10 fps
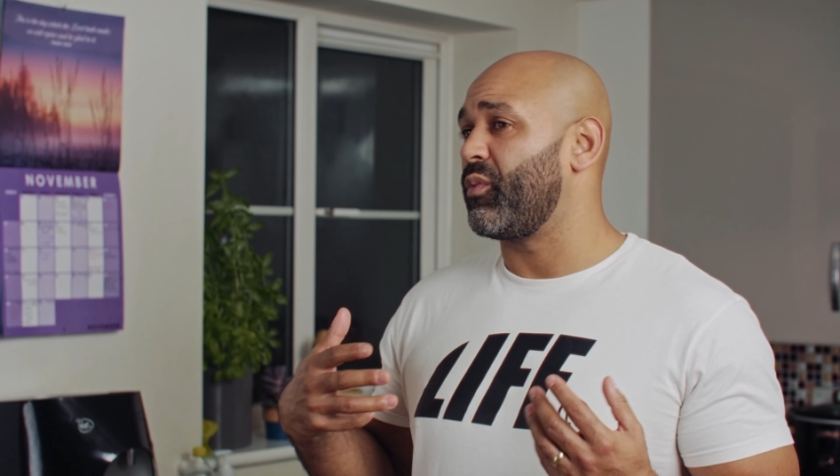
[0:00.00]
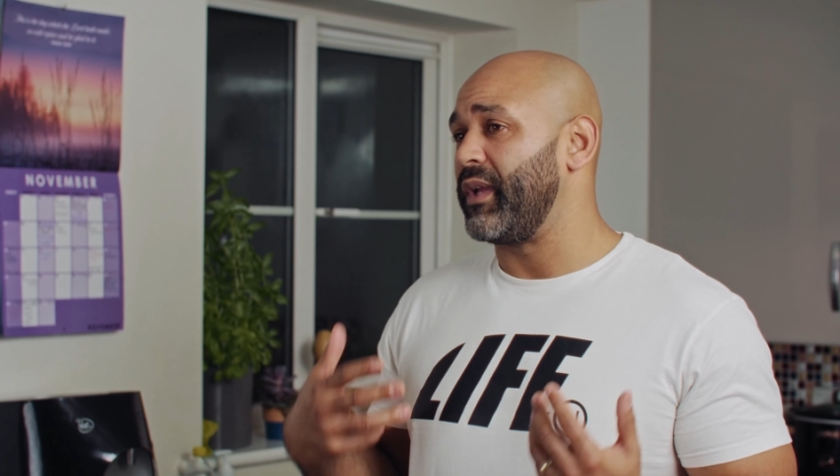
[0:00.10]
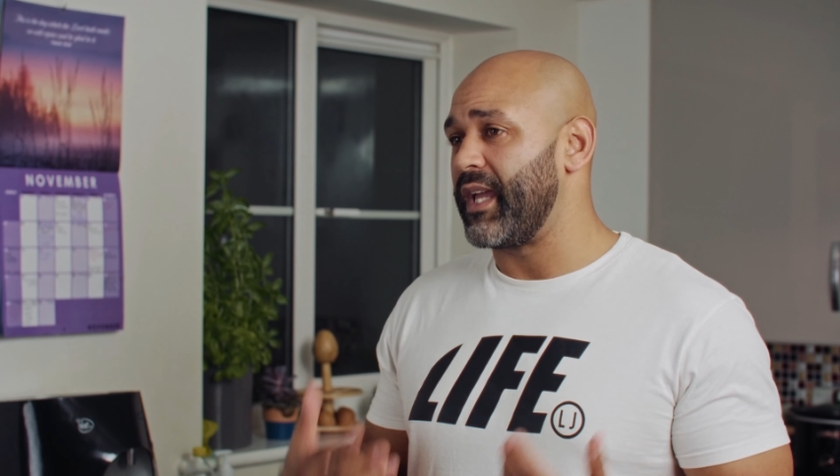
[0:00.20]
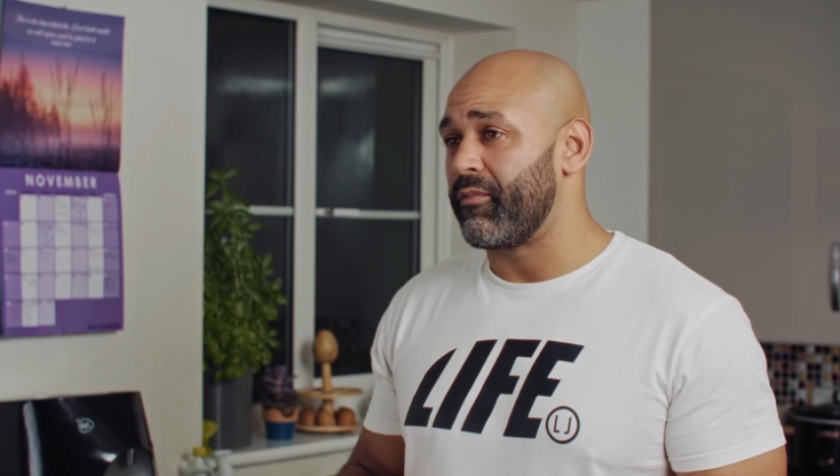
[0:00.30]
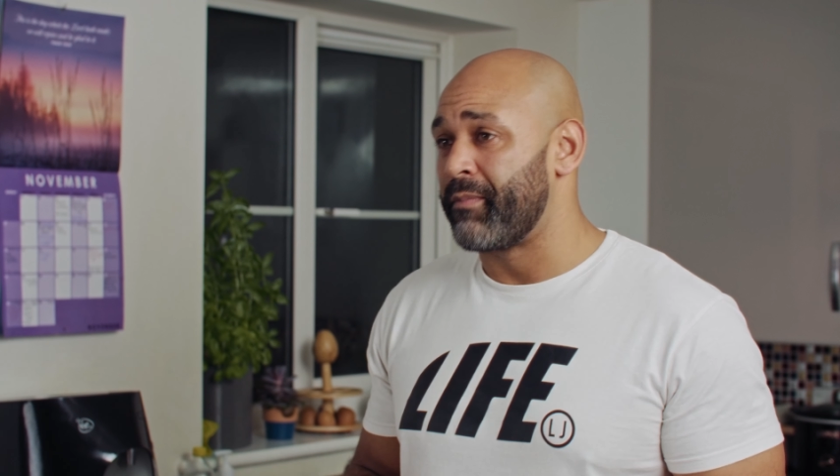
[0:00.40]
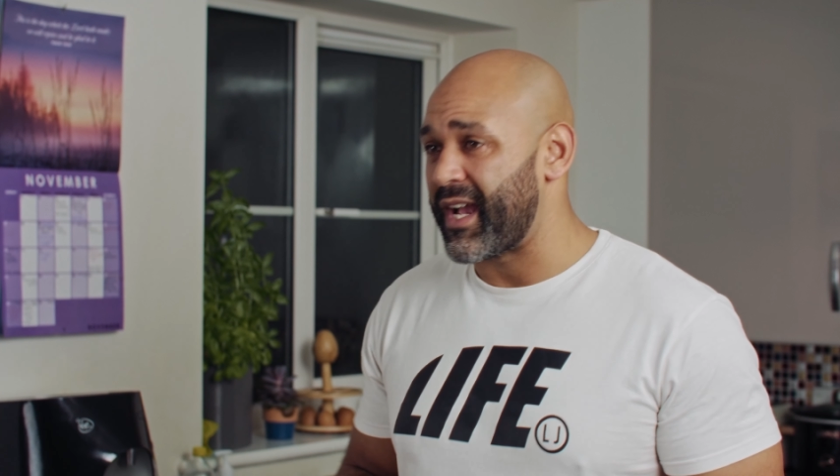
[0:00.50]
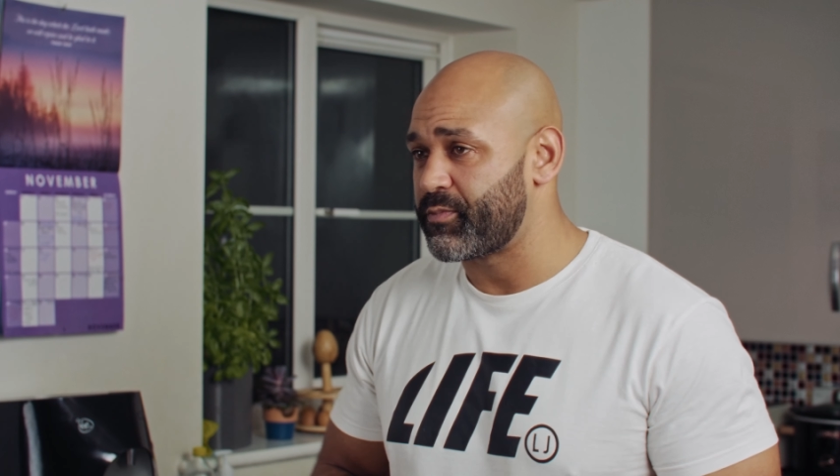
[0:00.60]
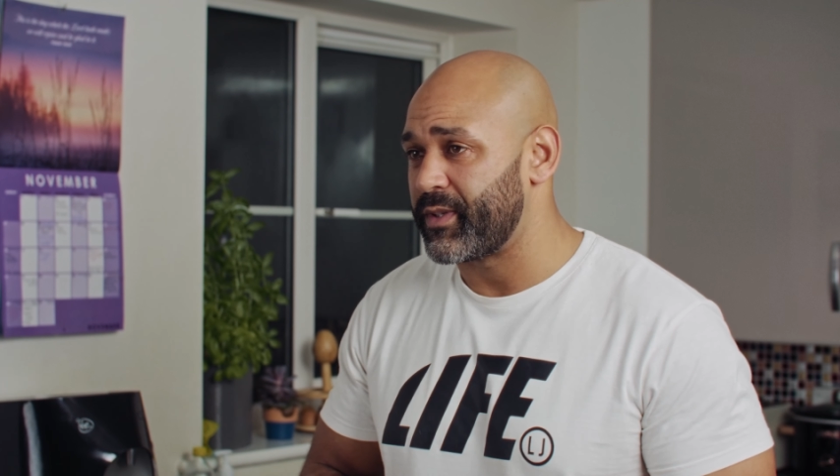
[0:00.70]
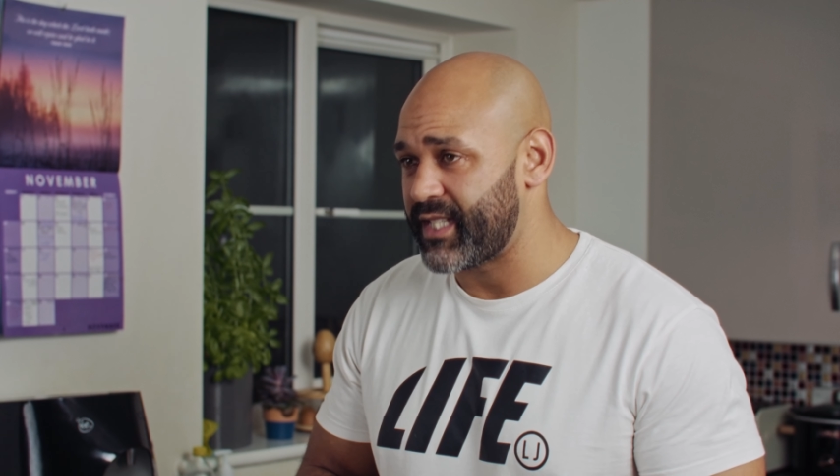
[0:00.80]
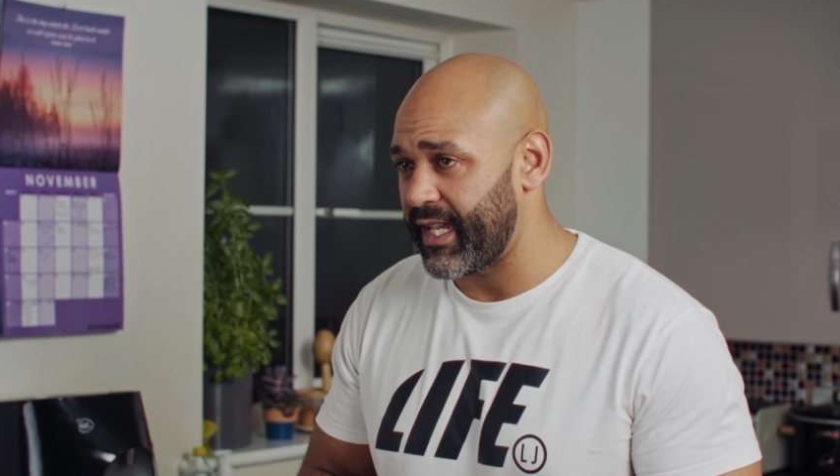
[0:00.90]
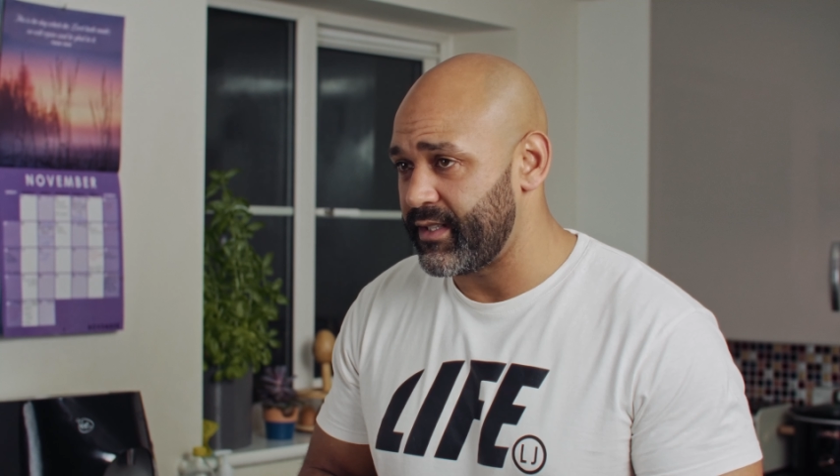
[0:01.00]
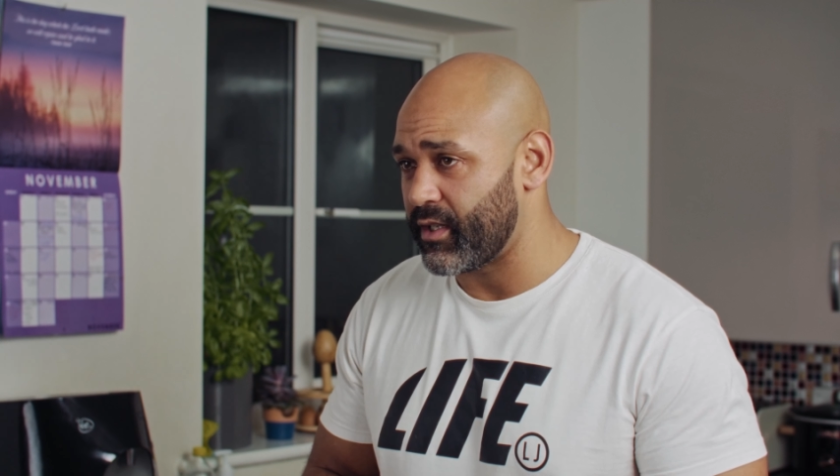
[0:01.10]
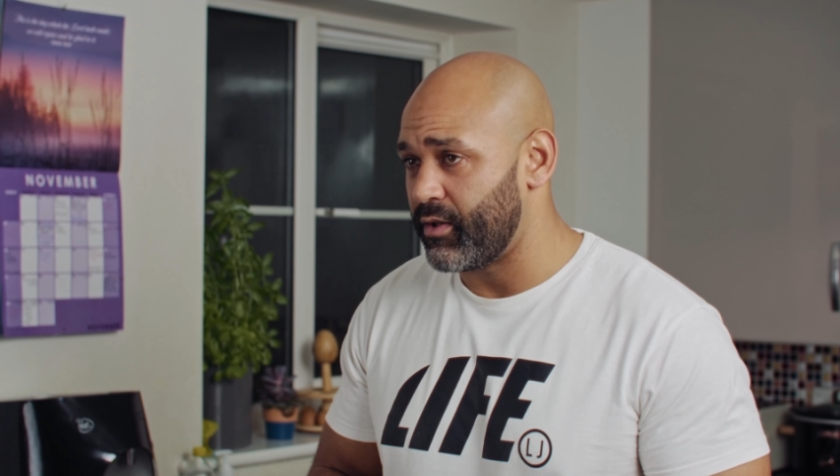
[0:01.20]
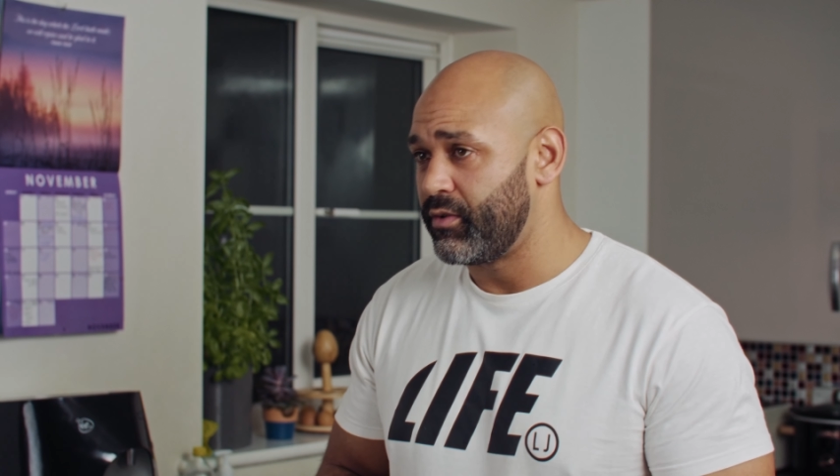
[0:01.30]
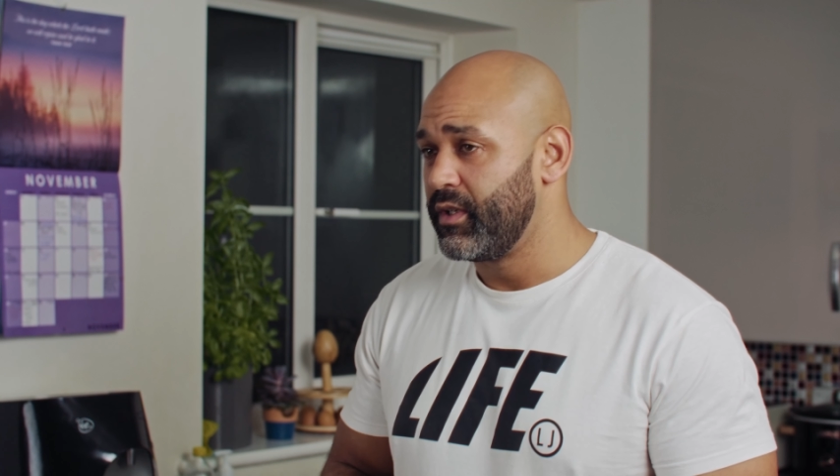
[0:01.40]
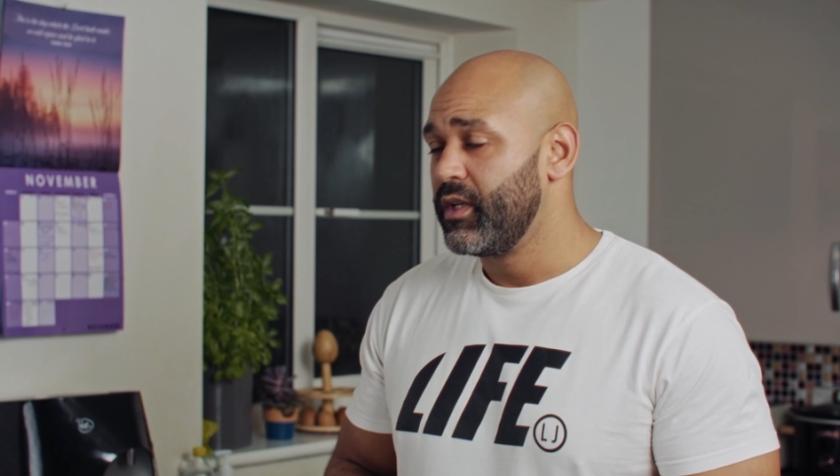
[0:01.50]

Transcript: We get mashed potato.